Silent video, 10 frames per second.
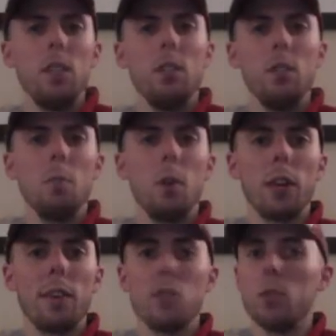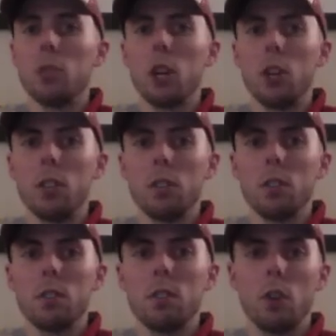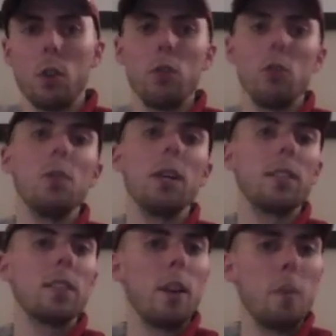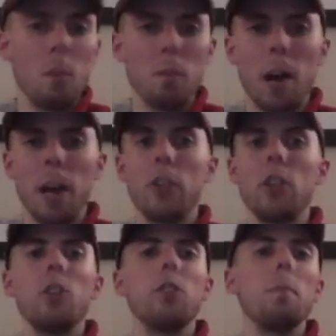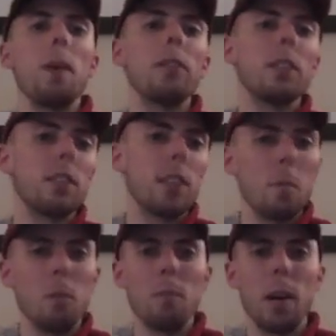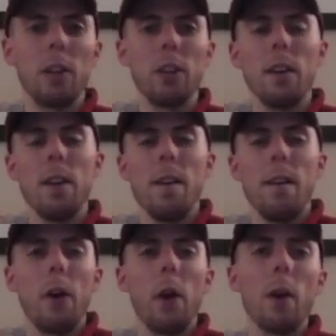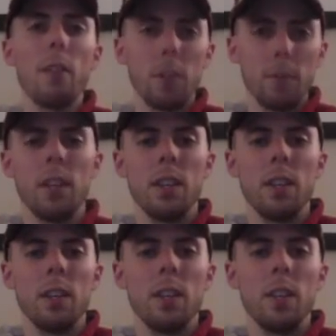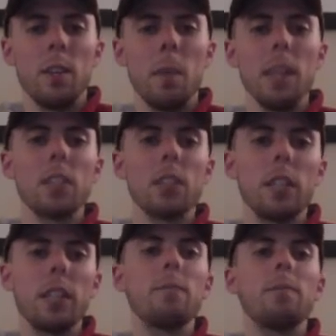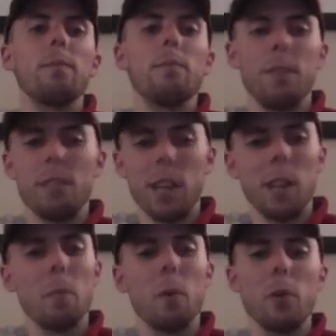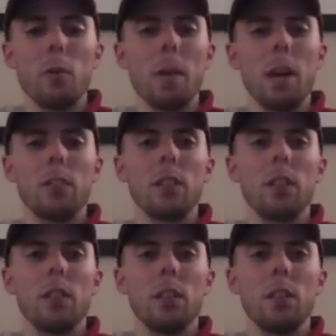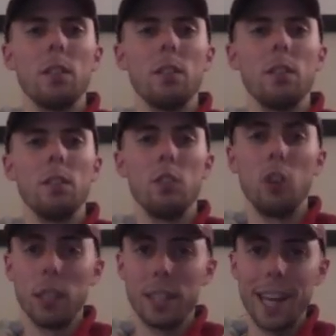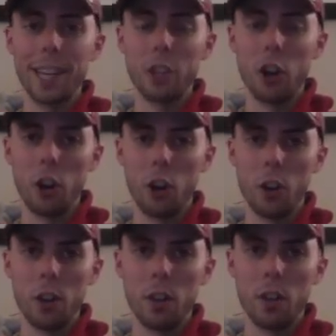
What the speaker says: you both have your own turns. So you get standard move minor, your mount gets standard move minor. However, basically, if at any point you are mounted during that turn,